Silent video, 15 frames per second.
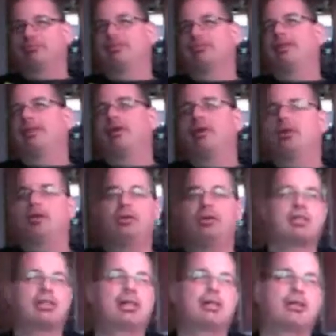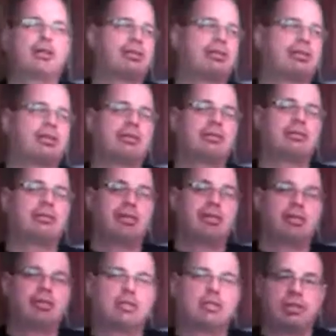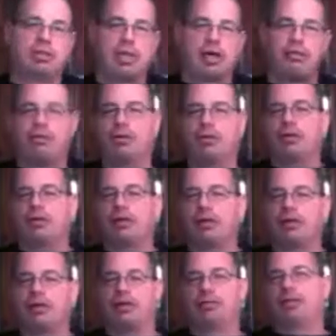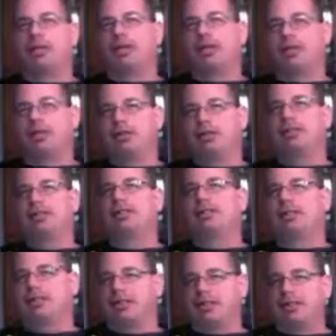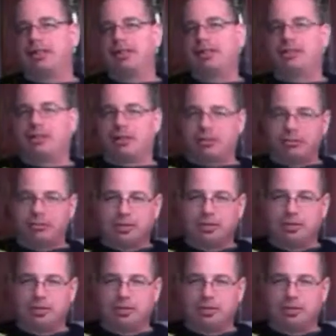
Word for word: you know a newsletter or it's usually not for newsletters but you know they'll send you their little